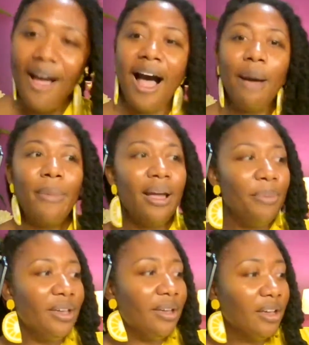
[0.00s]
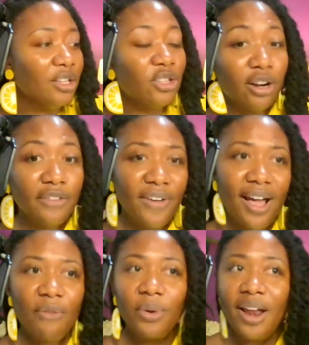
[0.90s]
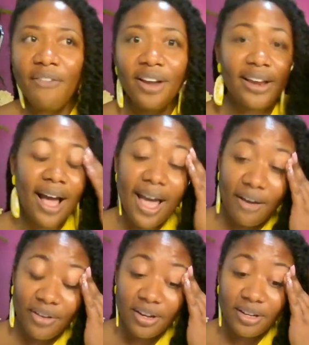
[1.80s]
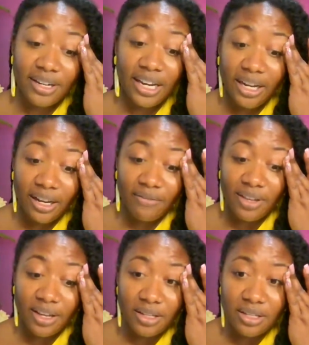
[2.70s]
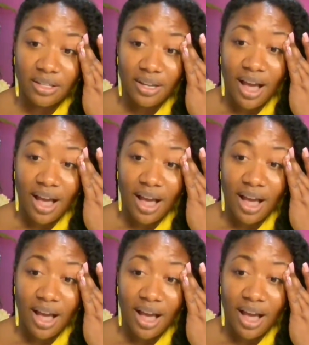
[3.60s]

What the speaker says: I might be 35, whatever. And I haven't done any of this.